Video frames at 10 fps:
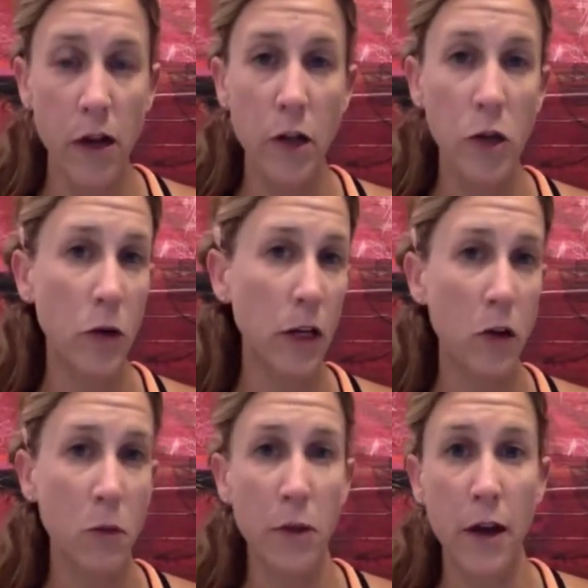And you can
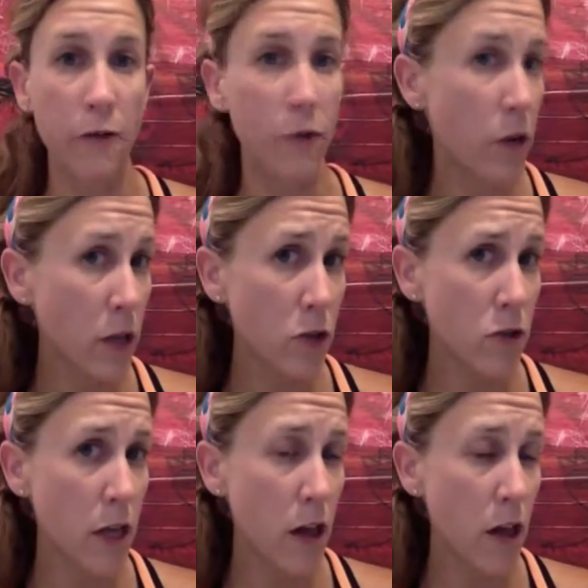either put that fruit in your
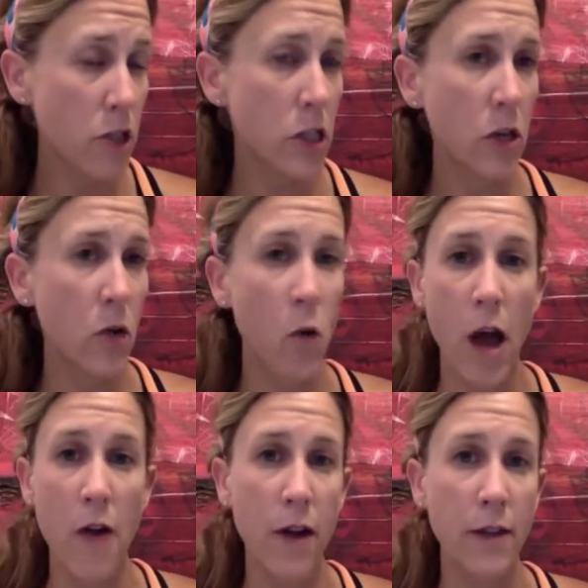Shakeology or
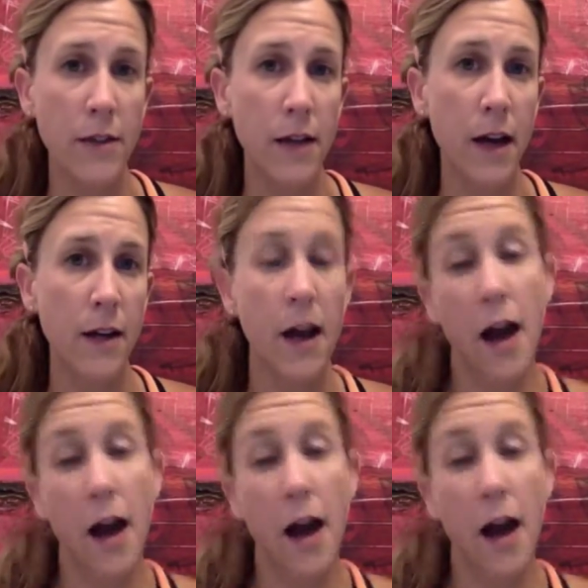have it on the side.